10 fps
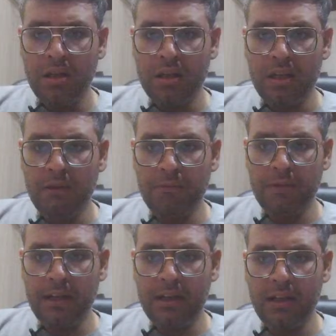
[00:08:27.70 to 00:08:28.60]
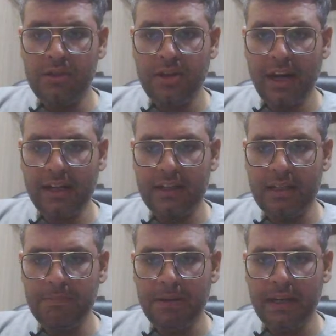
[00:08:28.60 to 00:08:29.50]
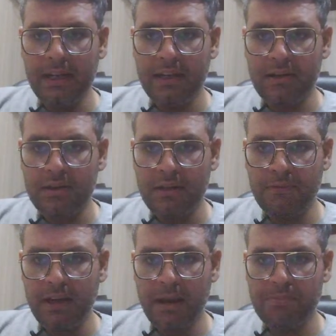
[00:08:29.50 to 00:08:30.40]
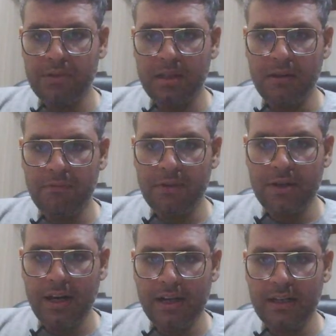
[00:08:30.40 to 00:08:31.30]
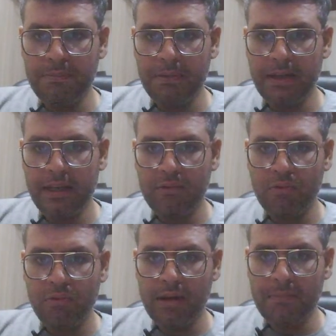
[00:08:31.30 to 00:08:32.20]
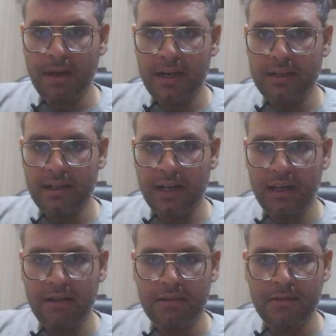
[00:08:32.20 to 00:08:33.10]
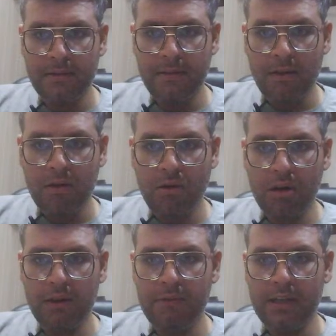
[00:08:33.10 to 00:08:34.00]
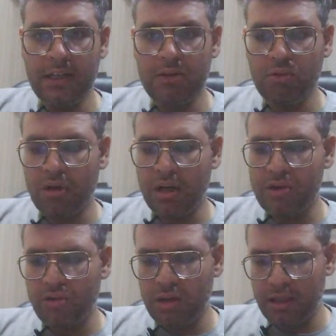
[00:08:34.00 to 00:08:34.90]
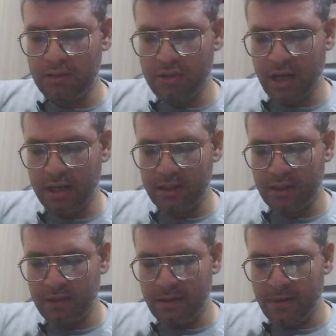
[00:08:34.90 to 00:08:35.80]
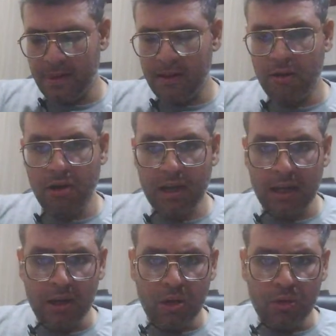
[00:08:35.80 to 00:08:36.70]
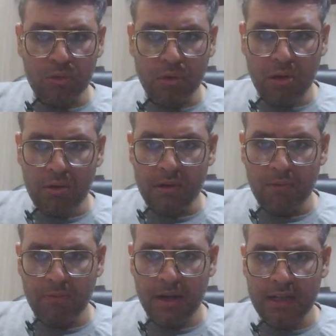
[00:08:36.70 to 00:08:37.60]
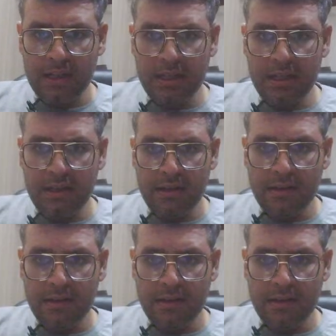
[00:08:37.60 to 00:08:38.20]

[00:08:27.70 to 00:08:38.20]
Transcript: if we directly play here, if we directly play here, queen might attack. Okay, we need to control this diagonal. Okay, so what he did,